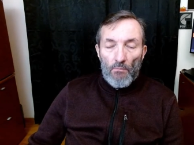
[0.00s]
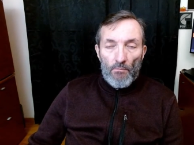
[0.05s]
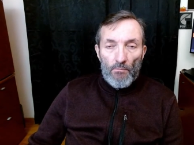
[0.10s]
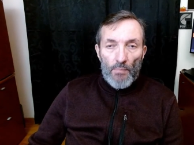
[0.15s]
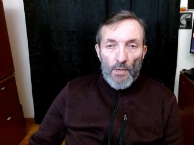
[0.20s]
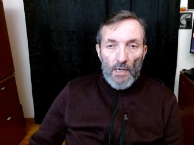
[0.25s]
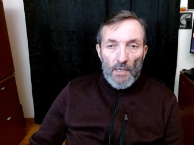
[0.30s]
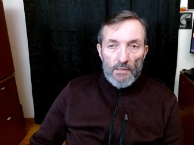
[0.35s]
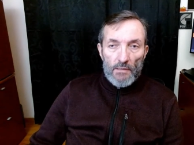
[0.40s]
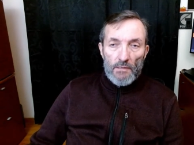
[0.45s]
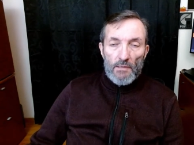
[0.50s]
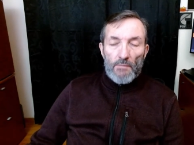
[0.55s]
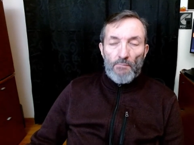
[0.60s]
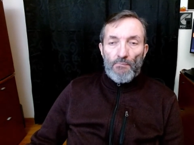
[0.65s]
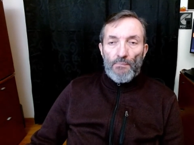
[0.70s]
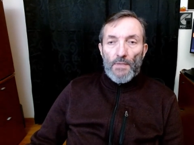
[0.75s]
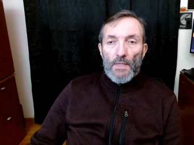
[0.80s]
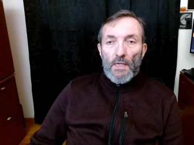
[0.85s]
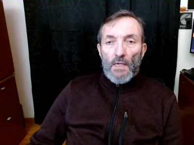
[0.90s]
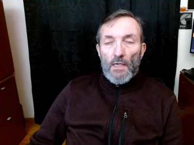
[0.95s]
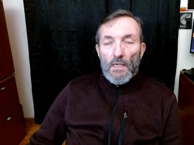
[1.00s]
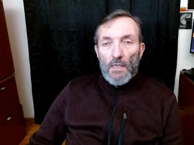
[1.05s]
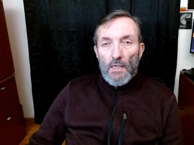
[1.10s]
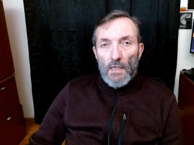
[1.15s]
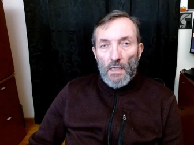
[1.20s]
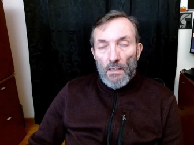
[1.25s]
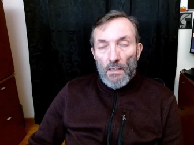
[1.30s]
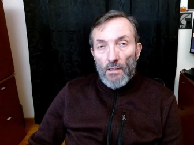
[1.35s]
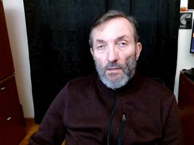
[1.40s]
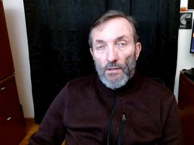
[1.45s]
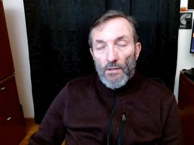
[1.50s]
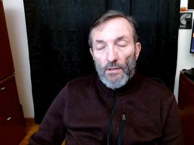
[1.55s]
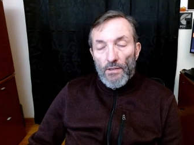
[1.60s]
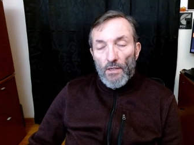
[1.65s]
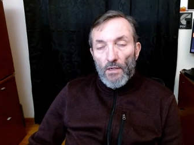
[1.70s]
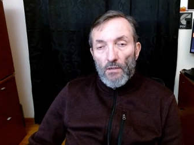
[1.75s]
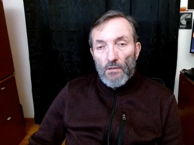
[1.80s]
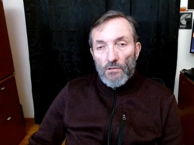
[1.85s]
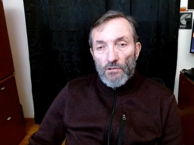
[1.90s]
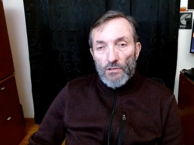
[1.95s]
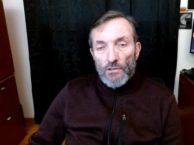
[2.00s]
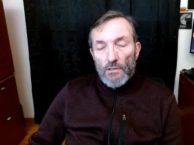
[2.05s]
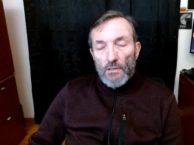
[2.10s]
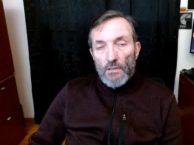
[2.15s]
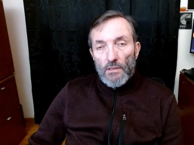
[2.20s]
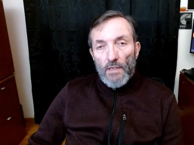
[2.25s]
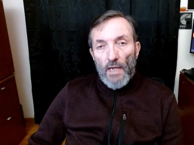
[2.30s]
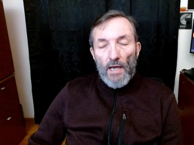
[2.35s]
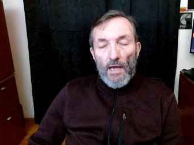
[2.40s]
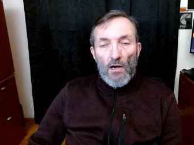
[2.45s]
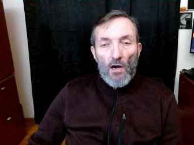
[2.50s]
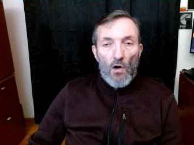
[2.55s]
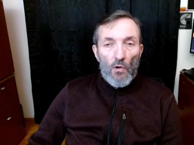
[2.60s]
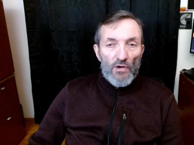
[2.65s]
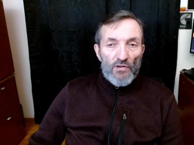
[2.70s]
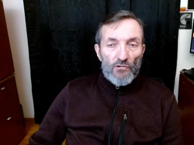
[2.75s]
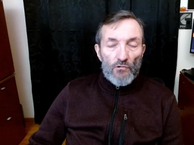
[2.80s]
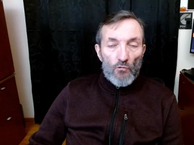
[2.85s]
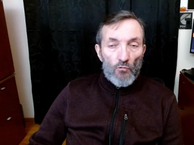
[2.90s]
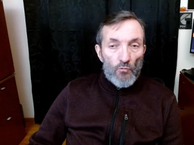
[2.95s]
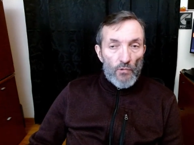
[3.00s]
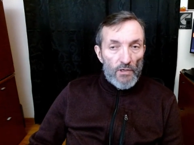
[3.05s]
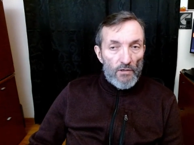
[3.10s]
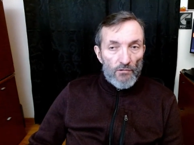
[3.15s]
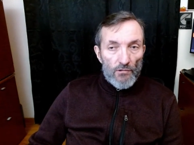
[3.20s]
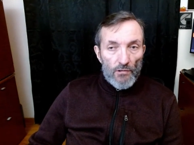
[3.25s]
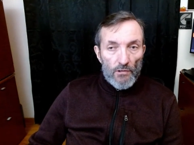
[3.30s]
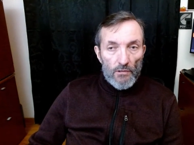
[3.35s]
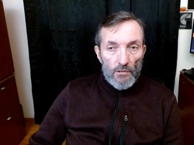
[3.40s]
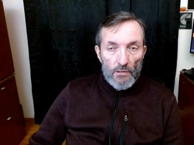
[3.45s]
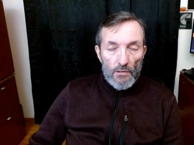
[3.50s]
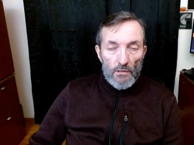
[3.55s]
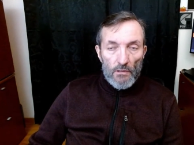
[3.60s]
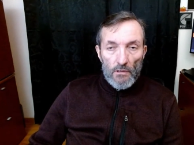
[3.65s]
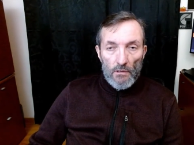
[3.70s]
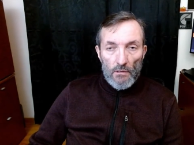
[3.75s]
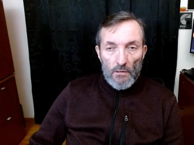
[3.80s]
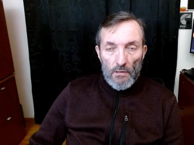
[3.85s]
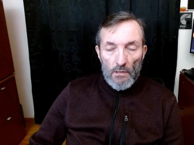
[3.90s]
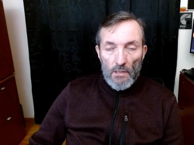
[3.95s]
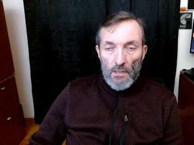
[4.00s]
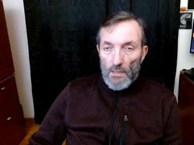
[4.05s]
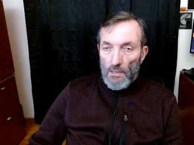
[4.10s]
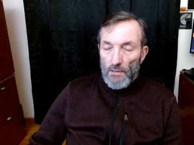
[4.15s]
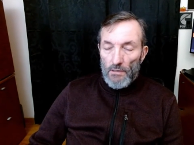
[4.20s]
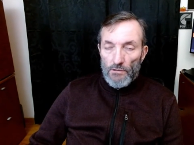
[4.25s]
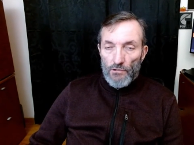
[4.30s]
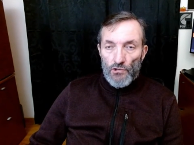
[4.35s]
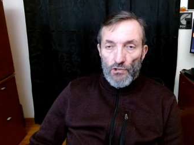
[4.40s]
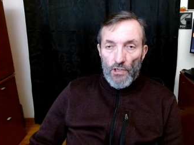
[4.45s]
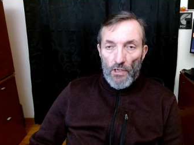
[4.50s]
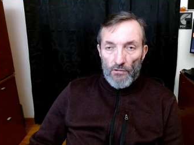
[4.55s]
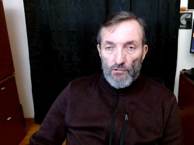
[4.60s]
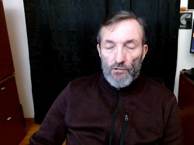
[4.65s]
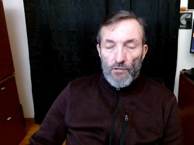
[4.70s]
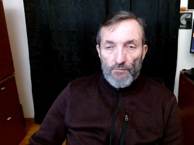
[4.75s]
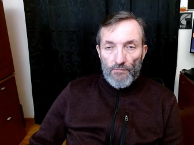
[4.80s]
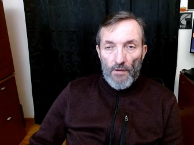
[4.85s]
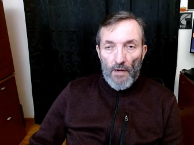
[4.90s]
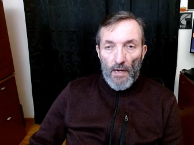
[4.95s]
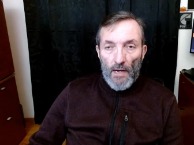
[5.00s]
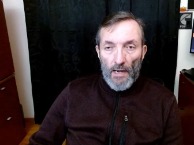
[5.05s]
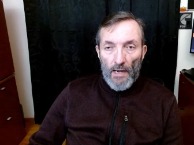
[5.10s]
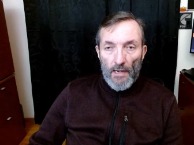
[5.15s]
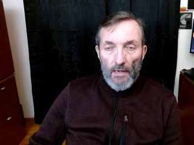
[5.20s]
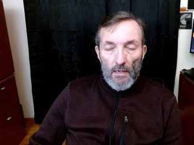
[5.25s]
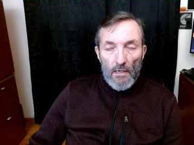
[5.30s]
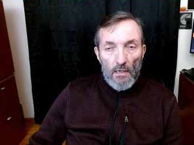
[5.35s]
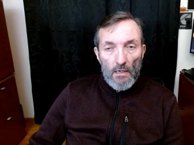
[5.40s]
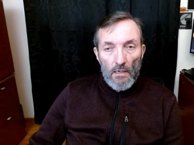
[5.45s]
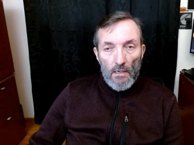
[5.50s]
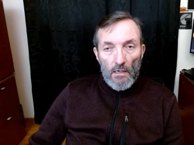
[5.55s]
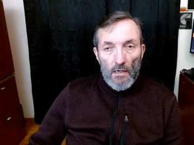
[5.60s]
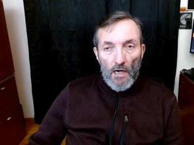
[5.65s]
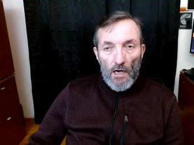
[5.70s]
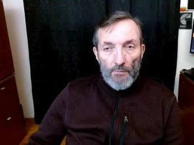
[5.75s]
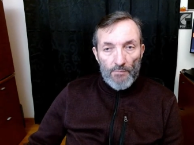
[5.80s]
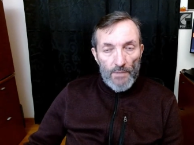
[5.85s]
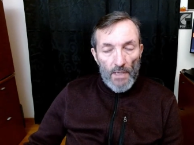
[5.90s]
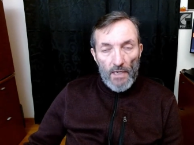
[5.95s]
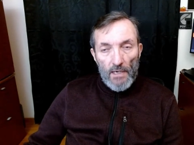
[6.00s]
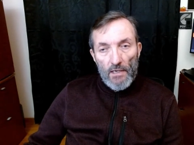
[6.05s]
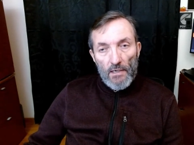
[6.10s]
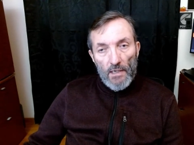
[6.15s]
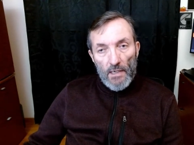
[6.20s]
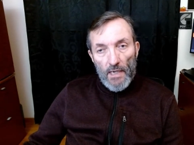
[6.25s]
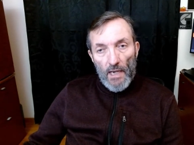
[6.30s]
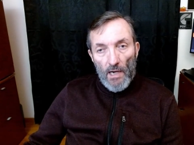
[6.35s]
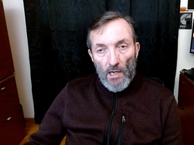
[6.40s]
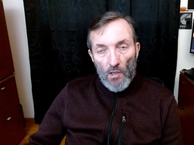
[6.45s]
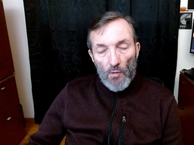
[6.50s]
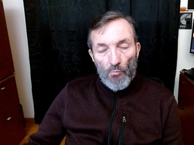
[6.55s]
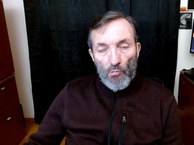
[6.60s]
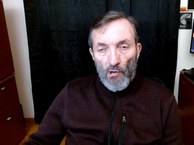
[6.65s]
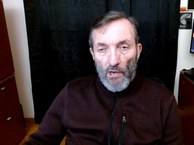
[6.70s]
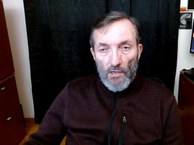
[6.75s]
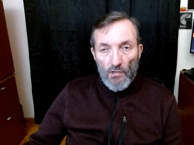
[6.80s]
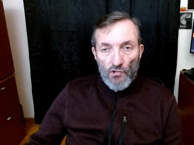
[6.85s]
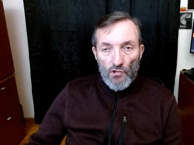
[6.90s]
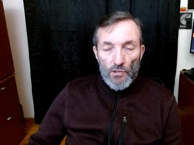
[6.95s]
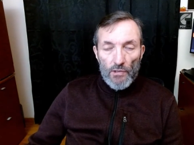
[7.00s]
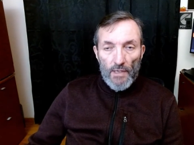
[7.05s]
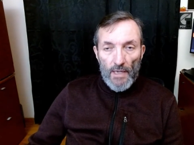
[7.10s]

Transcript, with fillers: But there's not always a reason to uh, justify updating the calibration.